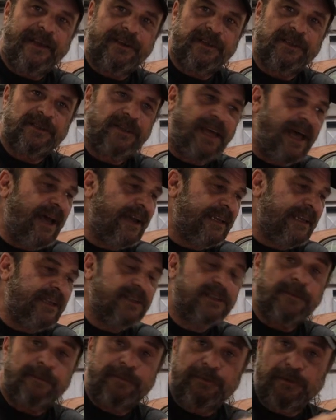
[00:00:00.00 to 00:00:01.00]
and a
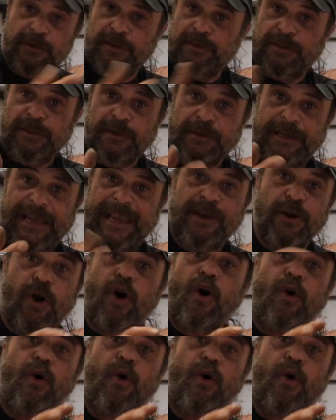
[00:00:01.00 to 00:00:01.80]
socket because you can't